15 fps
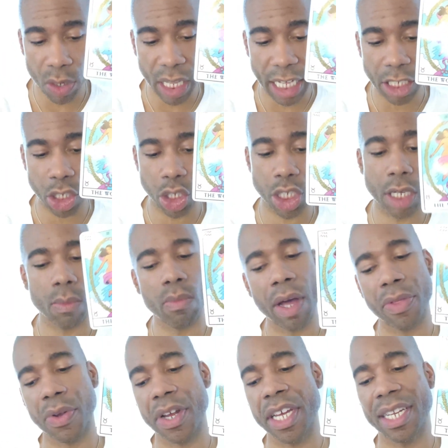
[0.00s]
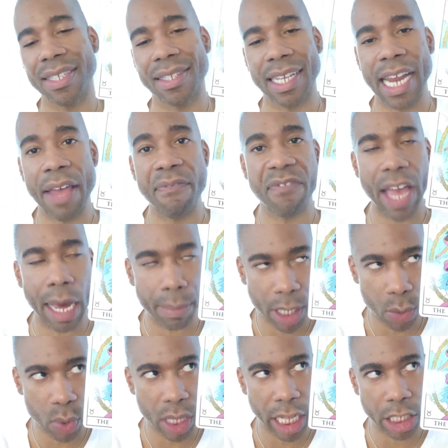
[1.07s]
relationship, whether it is in a
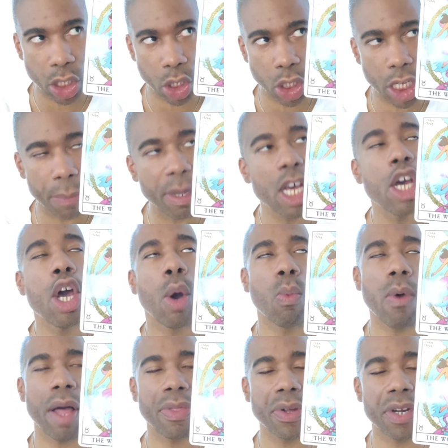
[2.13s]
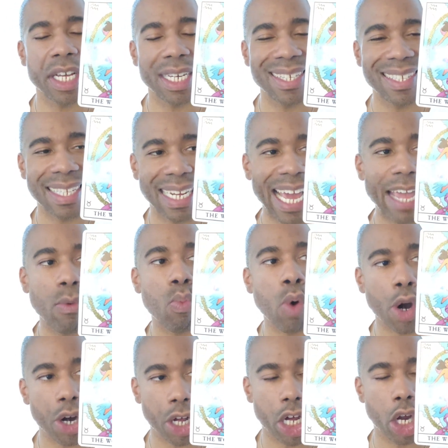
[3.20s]
family relationship, whether it is in a
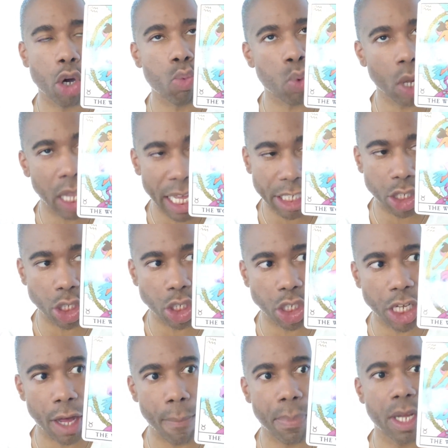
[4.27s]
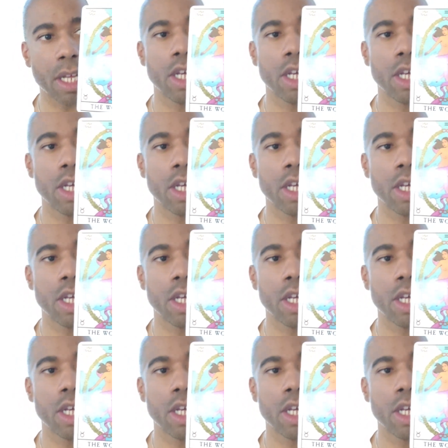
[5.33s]
work relationship.